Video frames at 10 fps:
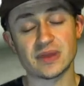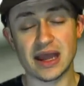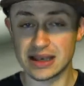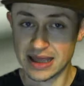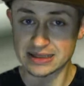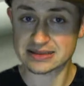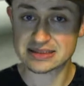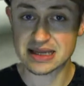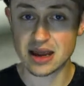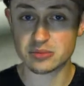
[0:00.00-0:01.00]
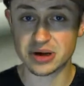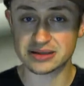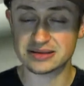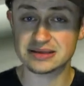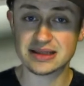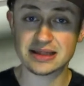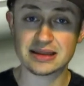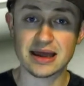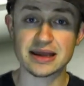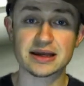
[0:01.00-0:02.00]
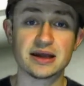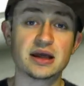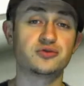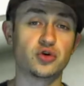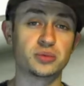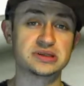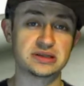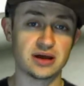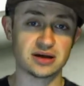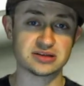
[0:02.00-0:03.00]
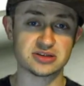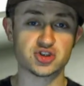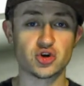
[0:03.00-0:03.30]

I liked the sound, but I did not like performance losses,